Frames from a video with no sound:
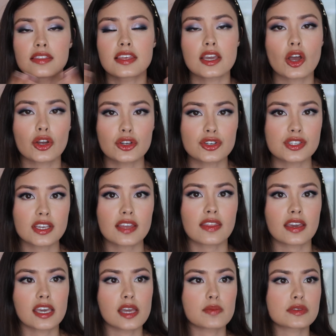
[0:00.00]
thing on your skin
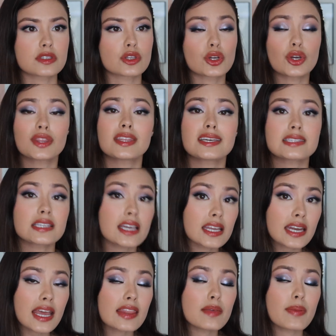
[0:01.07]
that keeps the good things in
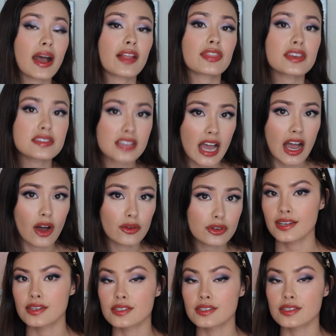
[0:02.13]
and the bad things out.